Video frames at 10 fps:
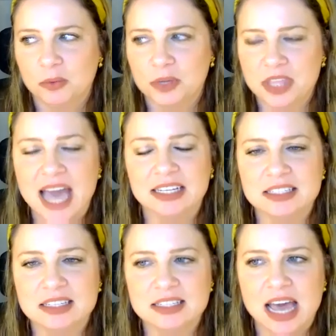
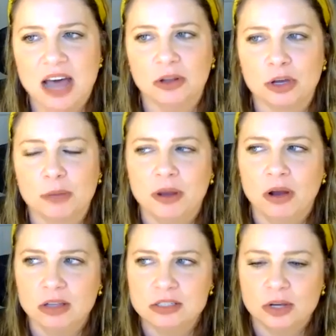Agnes's outlook, but
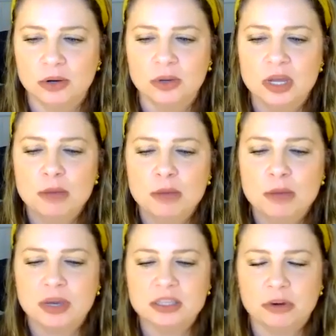also
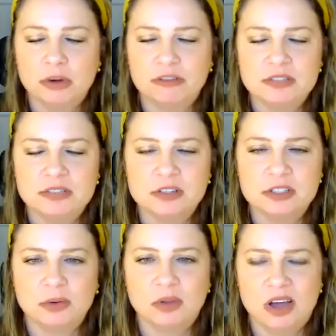because they were friends for
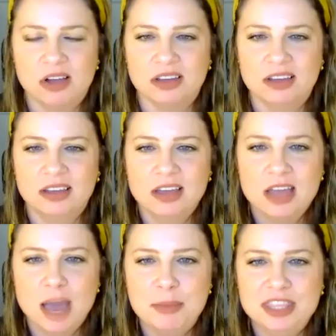so long.
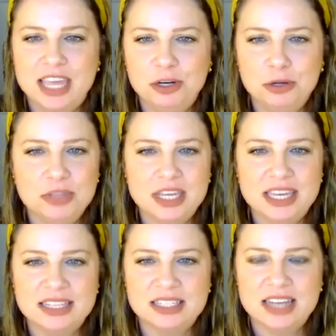I mean, they knew the
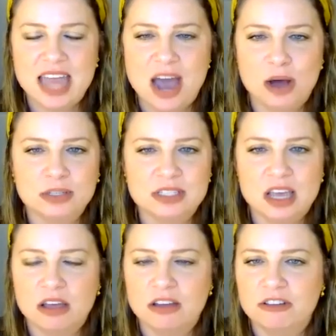ins and outs
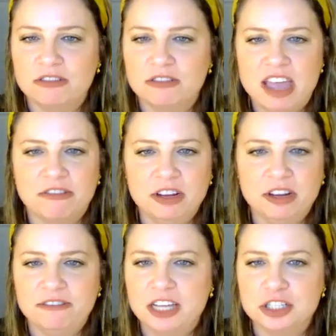of every
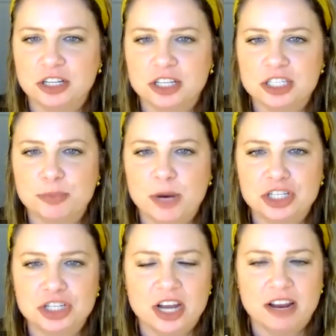facial
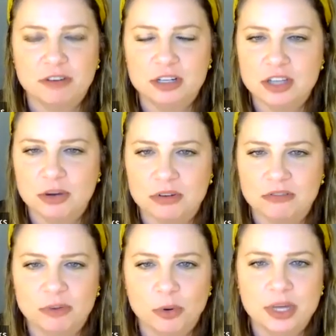expression, every tone of
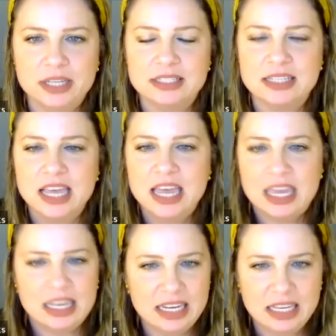voice,
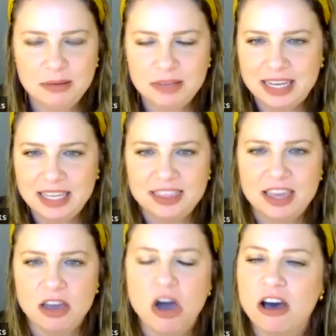
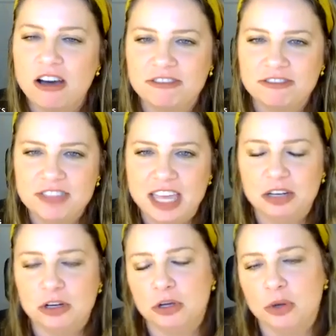anything off, they
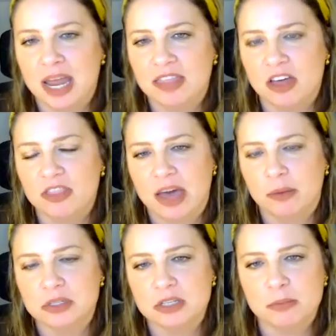knew. And I thought that
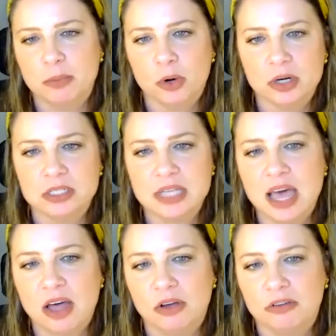was an important
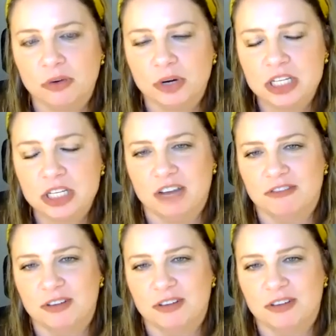tell for each of